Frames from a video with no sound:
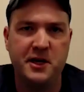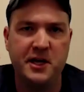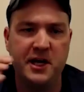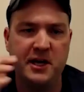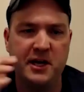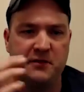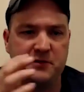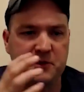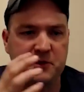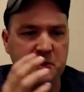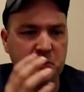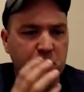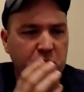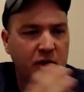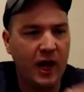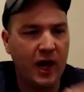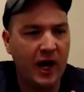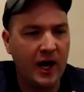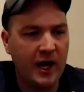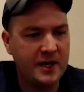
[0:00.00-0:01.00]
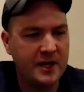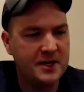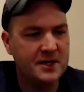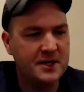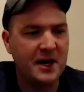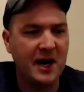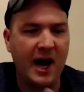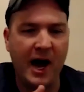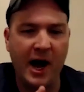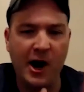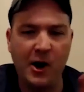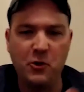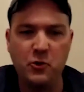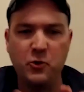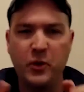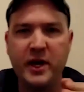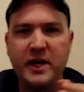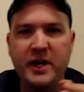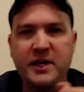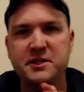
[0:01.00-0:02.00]
if supply
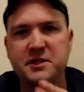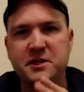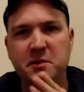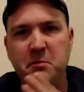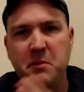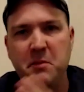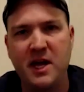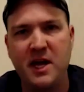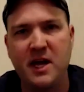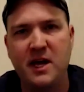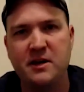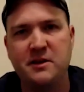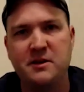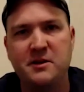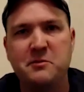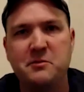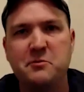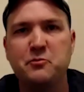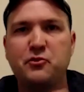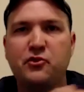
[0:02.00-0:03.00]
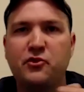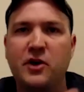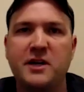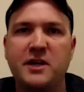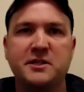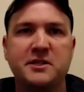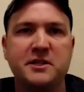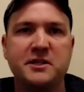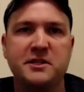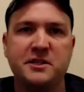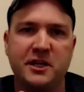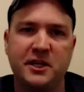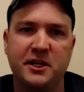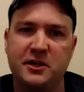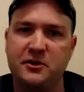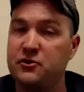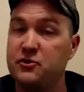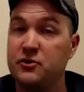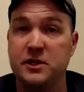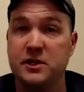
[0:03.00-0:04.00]
outweighs demand, prices
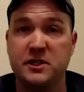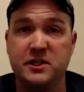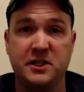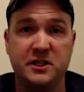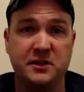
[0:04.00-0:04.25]
increase.